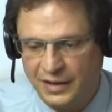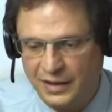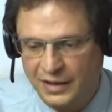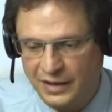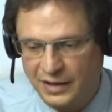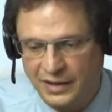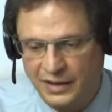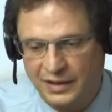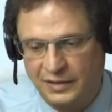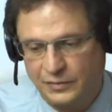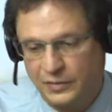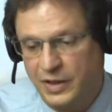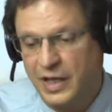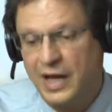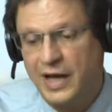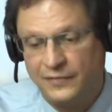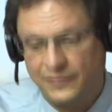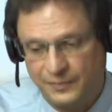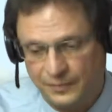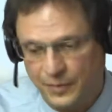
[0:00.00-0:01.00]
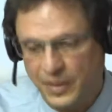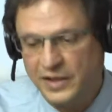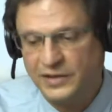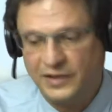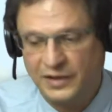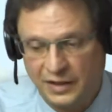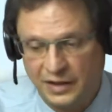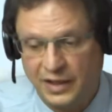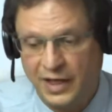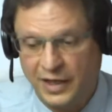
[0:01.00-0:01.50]
and we have
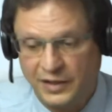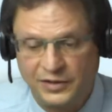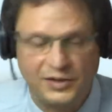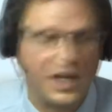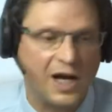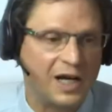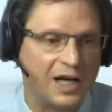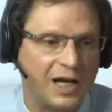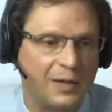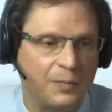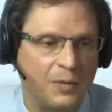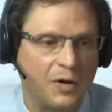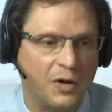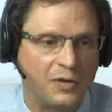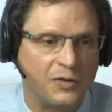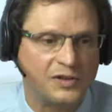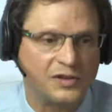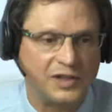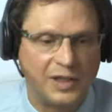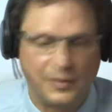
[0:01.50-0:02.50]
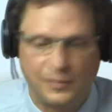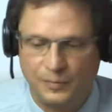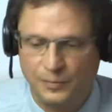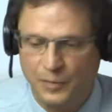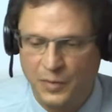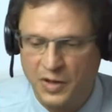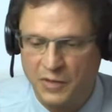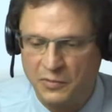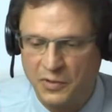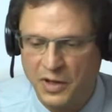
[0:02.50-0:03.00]
basically a jackup concept,
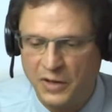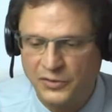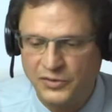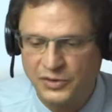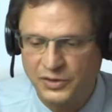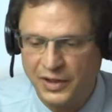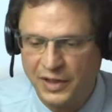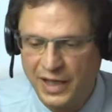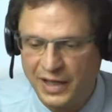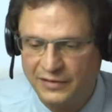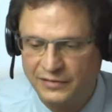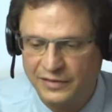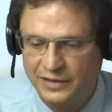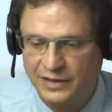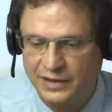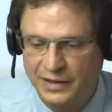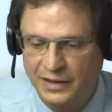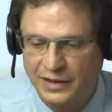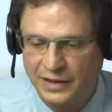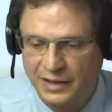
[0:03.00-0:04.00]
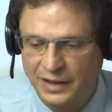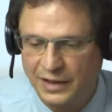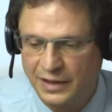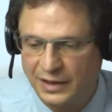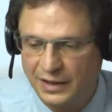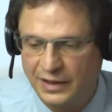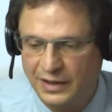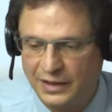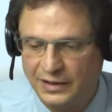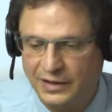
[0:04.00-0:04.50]
but we also have a,
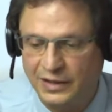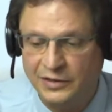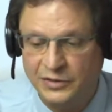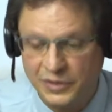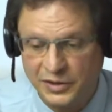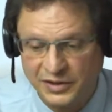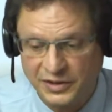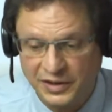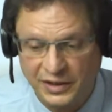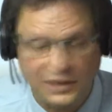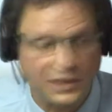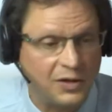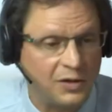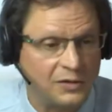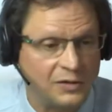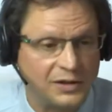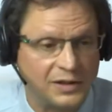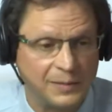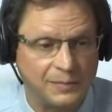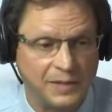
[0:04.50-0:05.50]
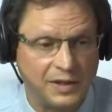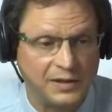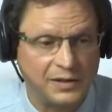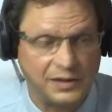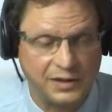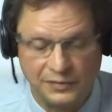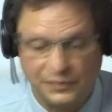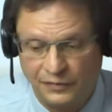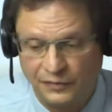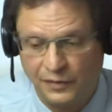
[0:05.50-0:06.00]
a, an interesting concept
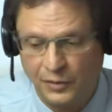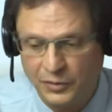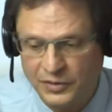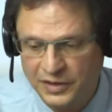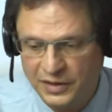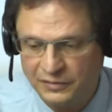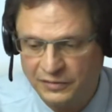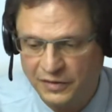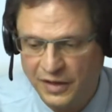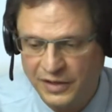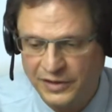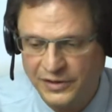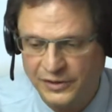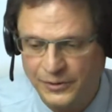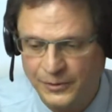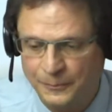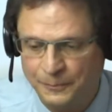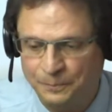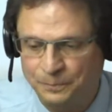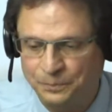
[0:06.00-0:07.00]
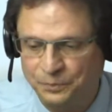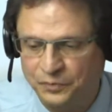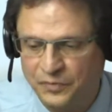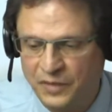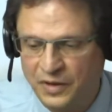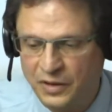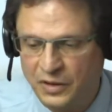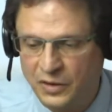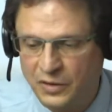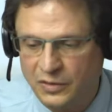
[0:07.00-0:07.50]
that's a floating vessel,
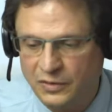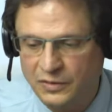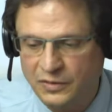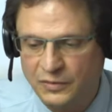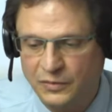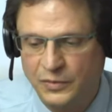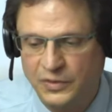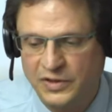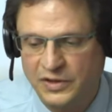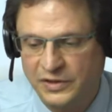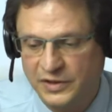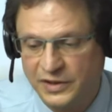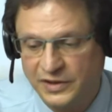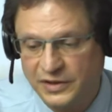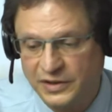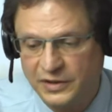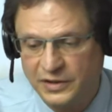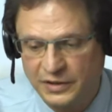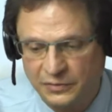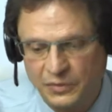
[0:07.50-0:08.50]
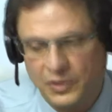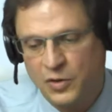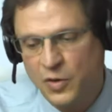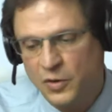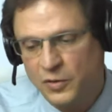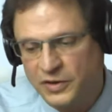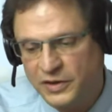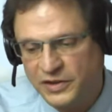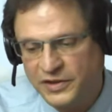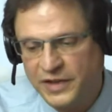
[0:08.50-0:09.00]
which is a, we
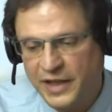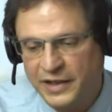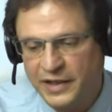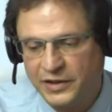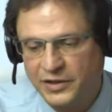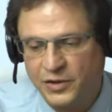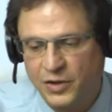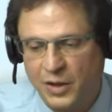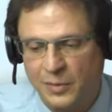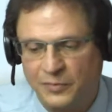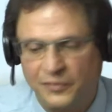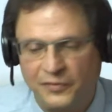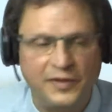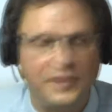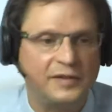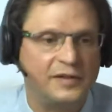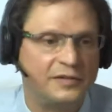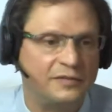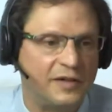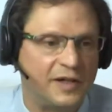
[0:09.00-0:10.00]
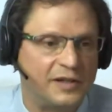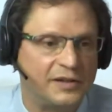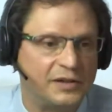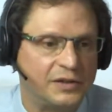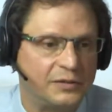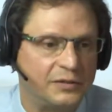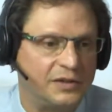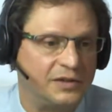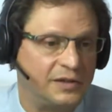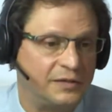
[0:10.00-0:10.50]
call the steady top feeder
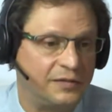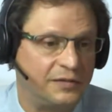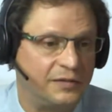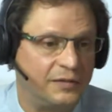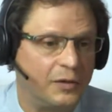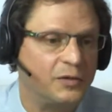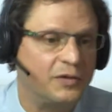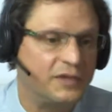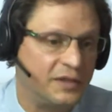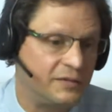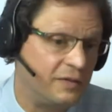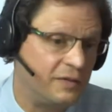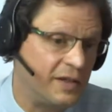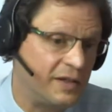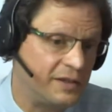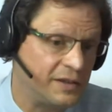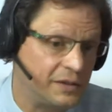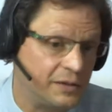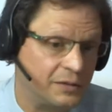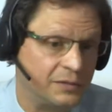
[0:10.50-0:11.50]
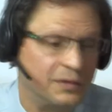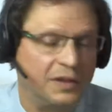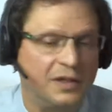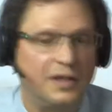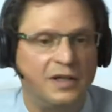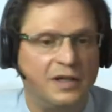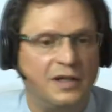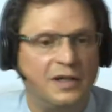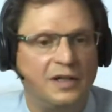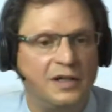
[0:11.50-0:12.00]
vessel. It's a floating vessel
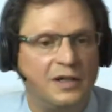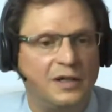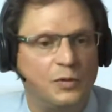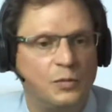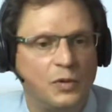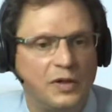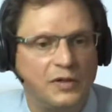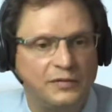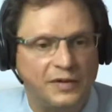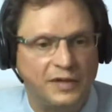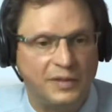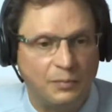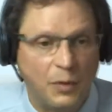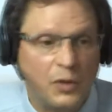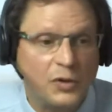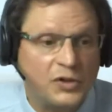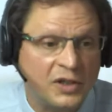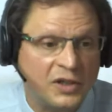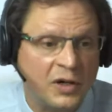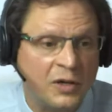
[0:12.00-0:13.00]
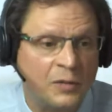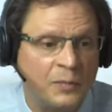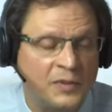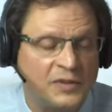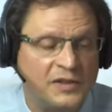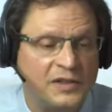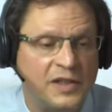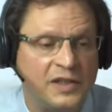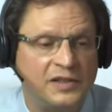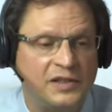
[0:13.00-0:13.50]
with a motion
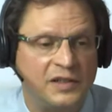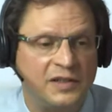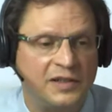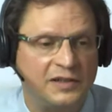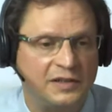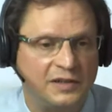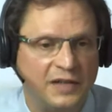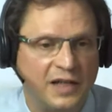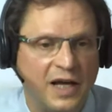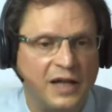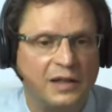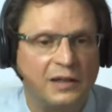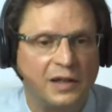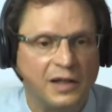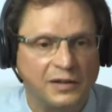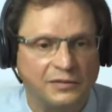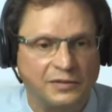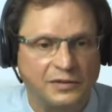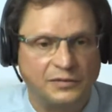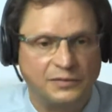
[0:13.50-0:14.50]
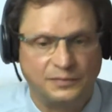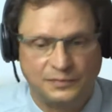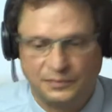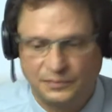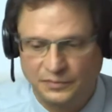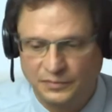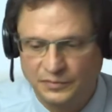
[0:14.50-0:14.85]
compensation at the deck level,